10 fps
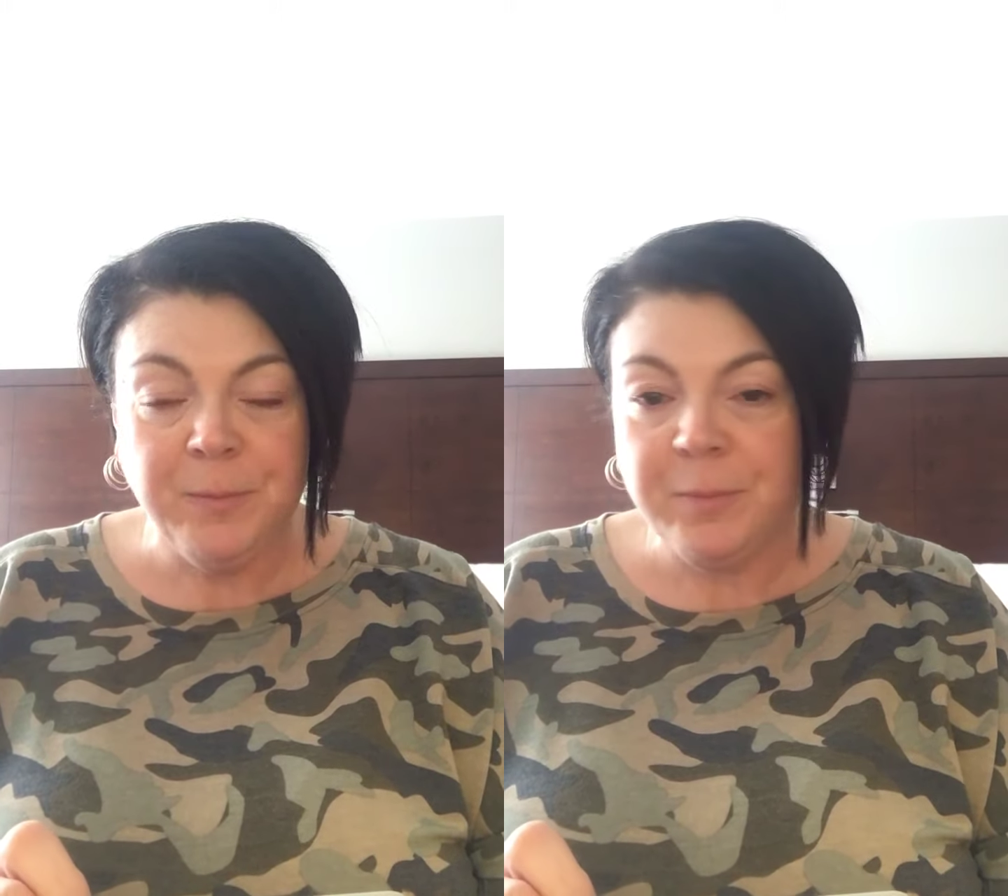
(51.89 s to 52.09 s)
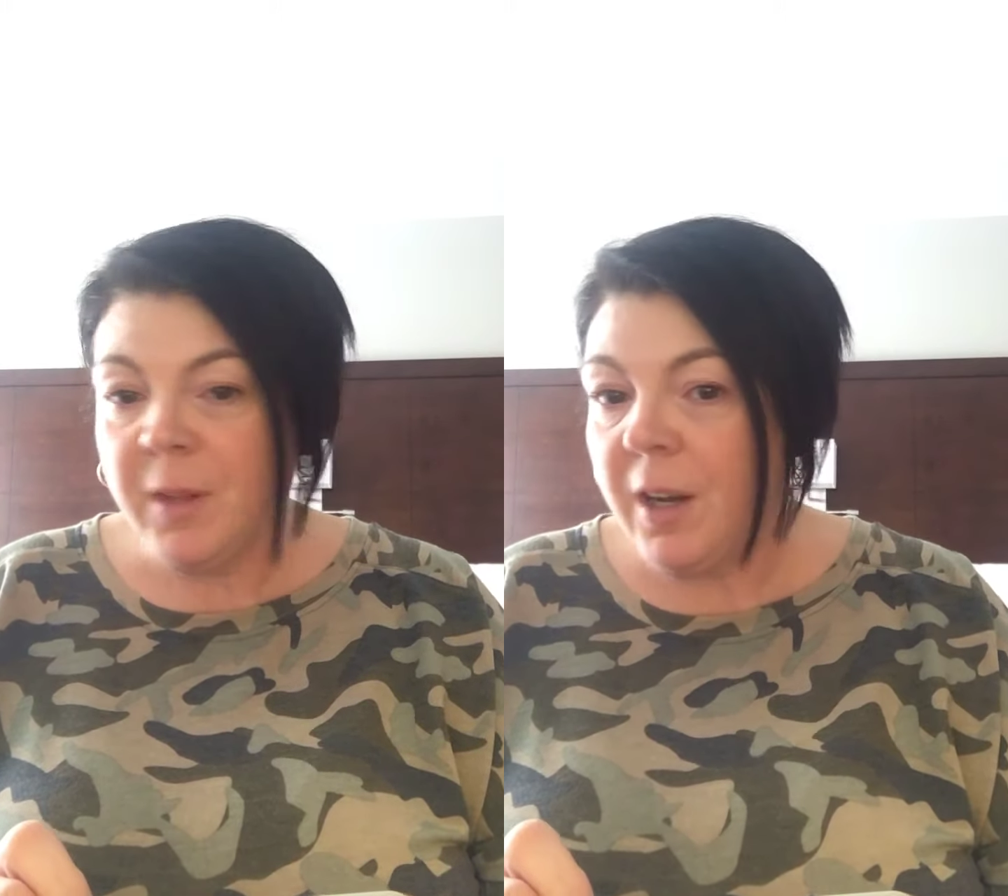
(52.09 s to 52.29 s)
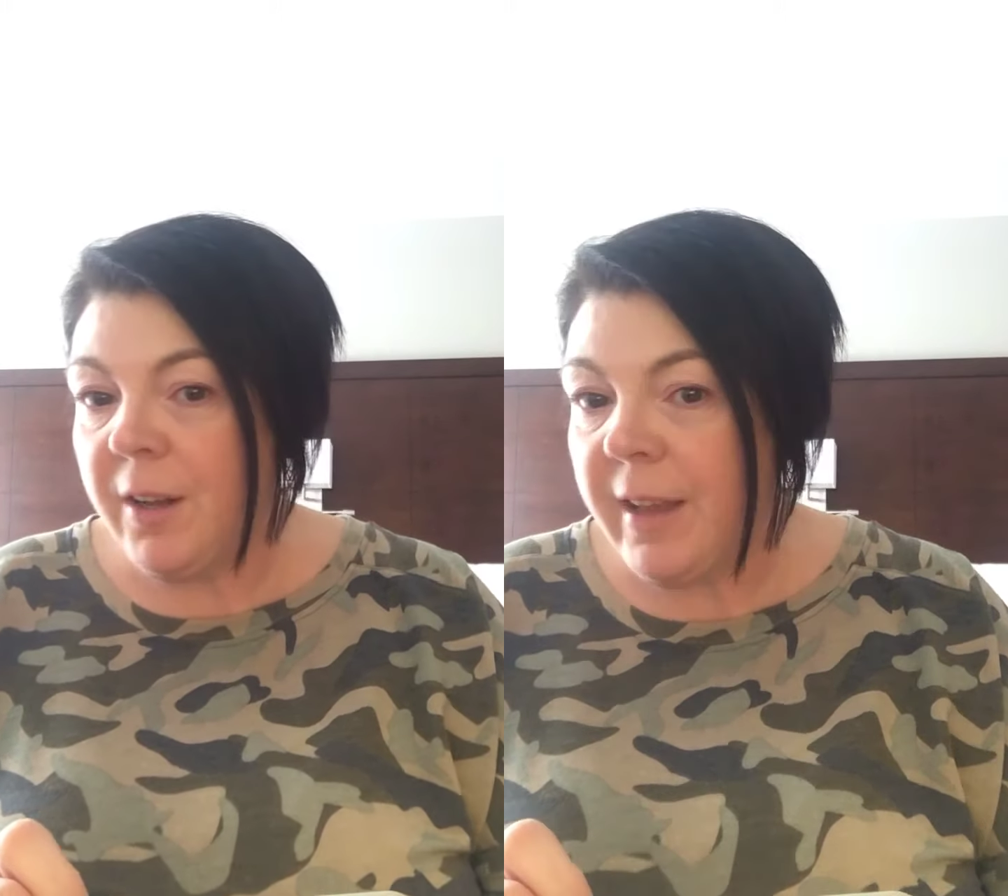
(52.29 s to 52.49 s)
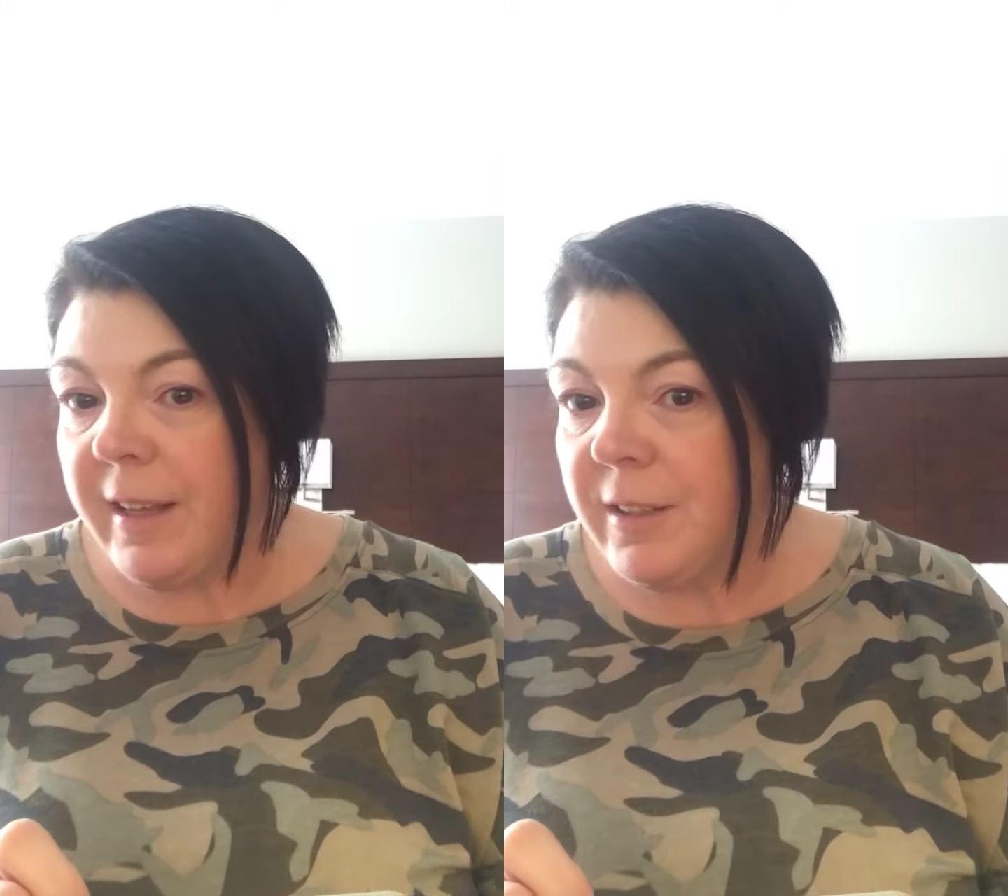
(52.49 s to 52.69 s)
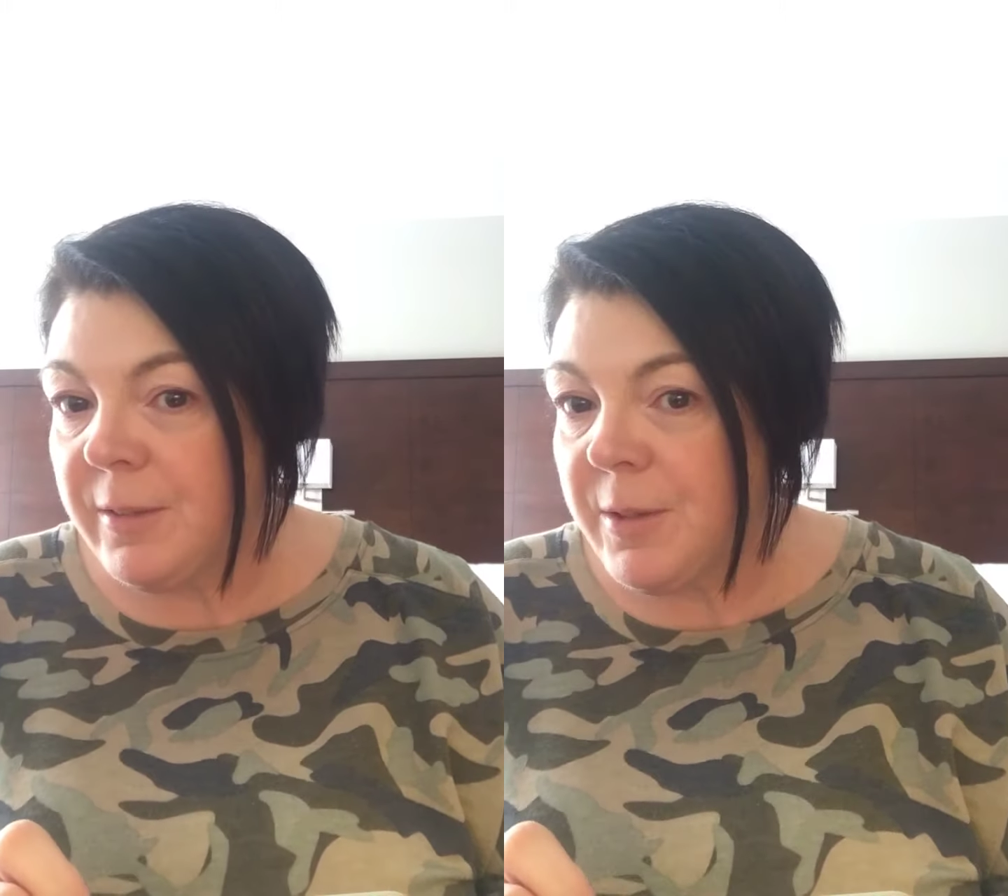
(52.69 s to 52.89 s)
and all
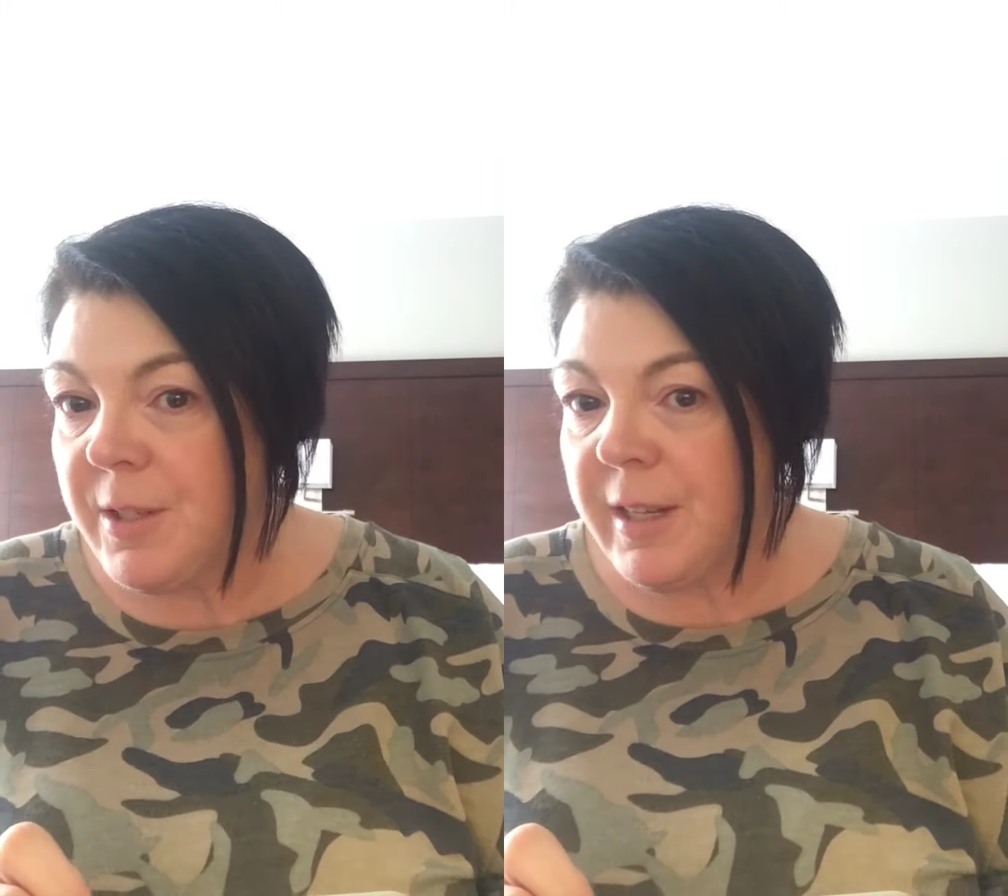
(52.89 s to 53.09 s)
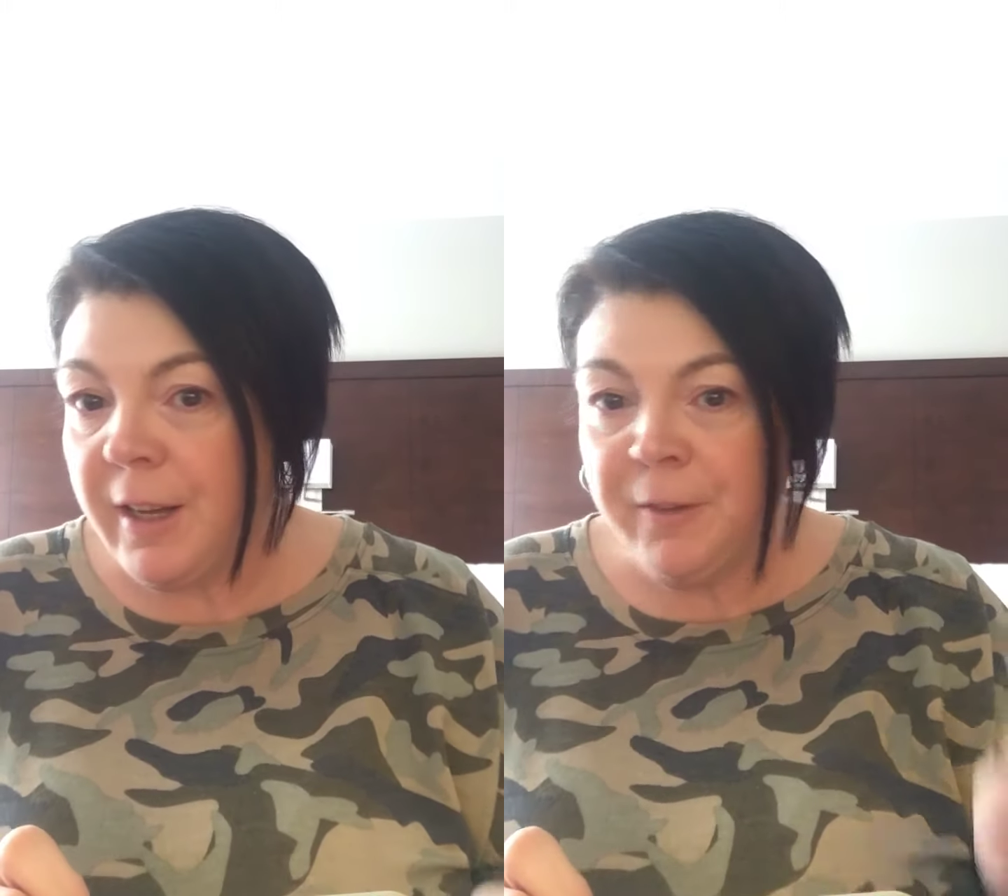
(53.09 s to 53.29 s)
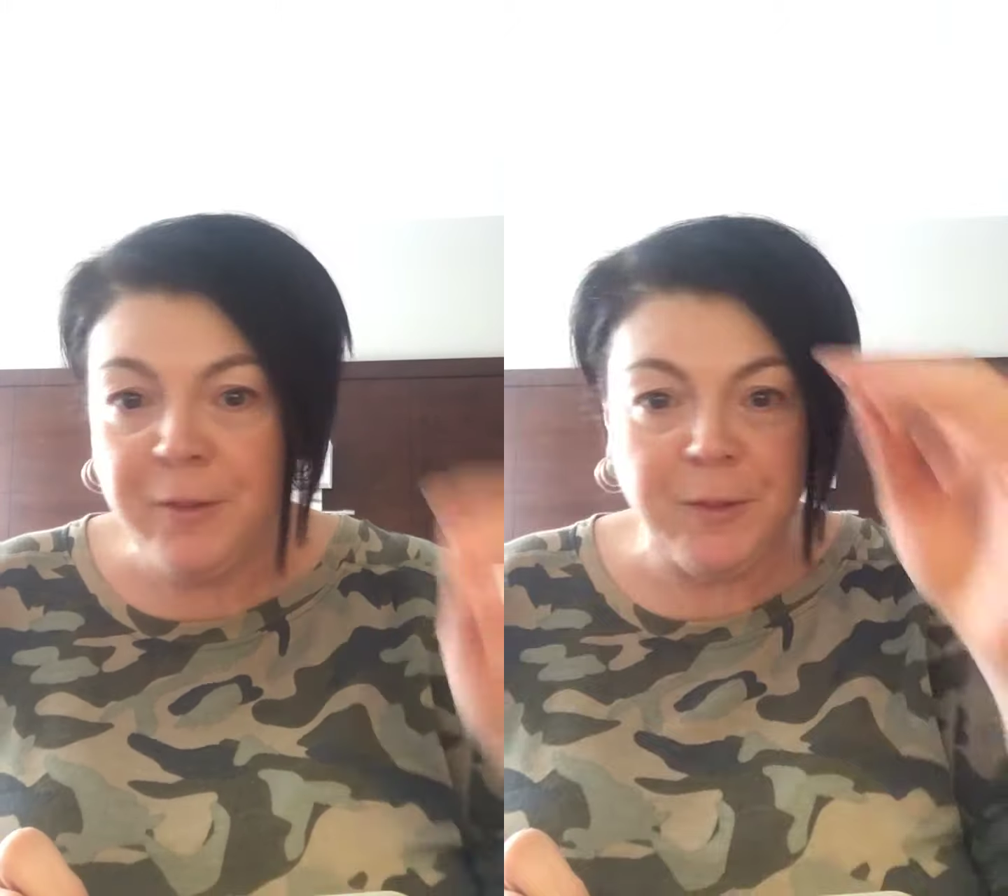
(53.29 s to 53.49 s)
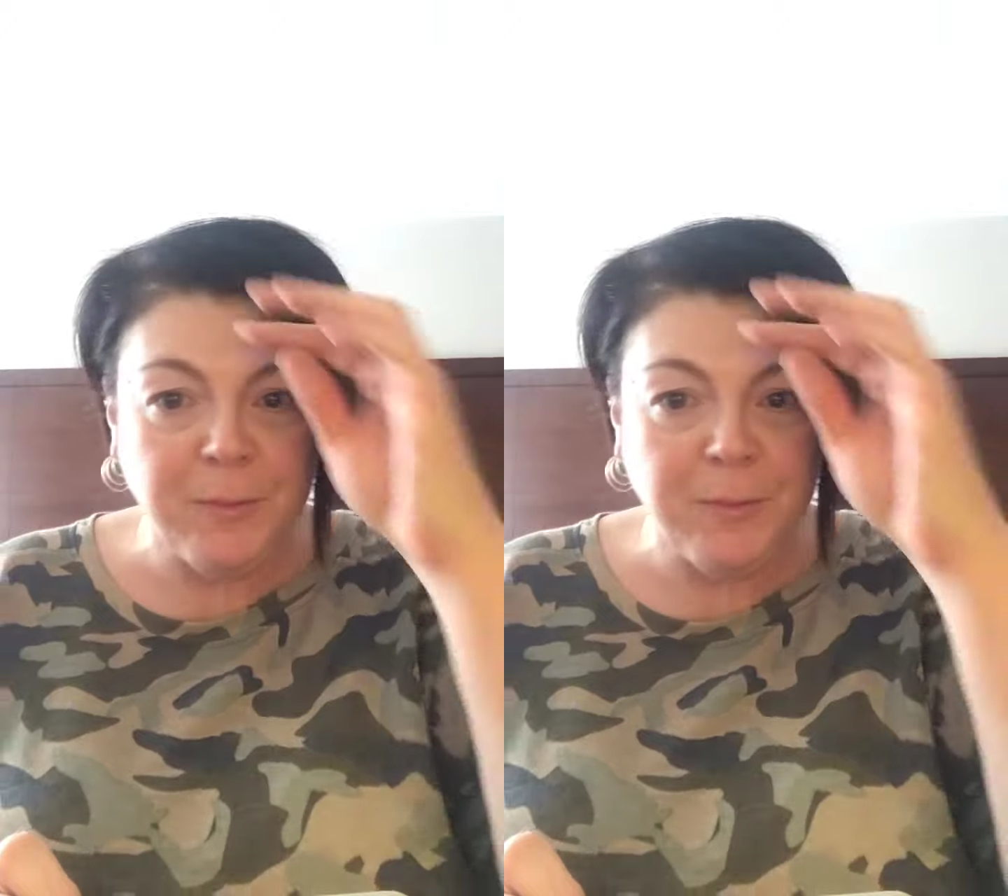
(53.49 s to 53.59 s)
that stuff.